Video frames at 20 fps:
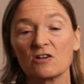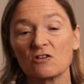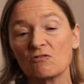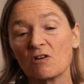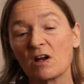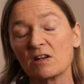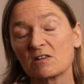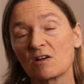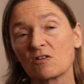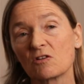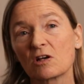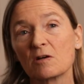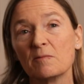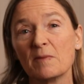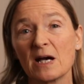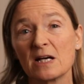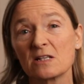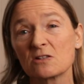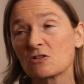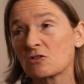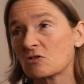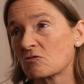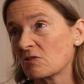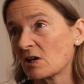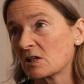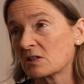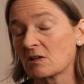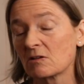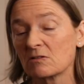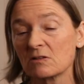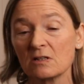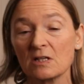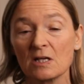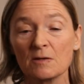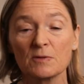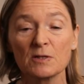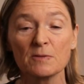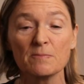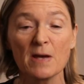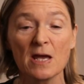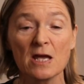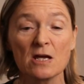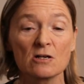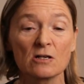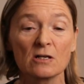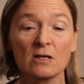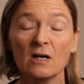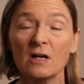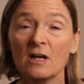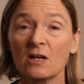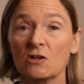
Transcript: You write down the commanders, you write down the name of the mayor,